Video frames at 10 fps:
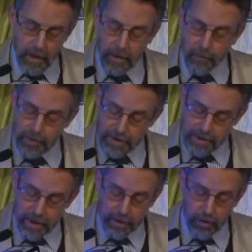Of course,
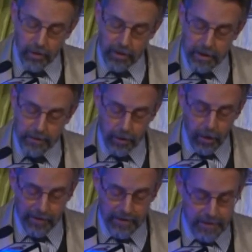it's not at all clear that
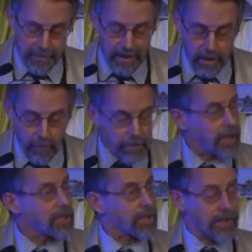all of his many
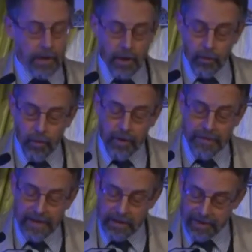compilations were
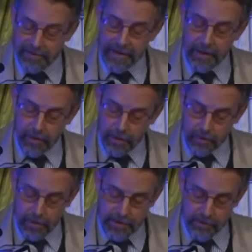immediately available
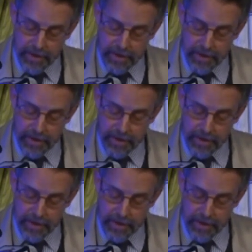across the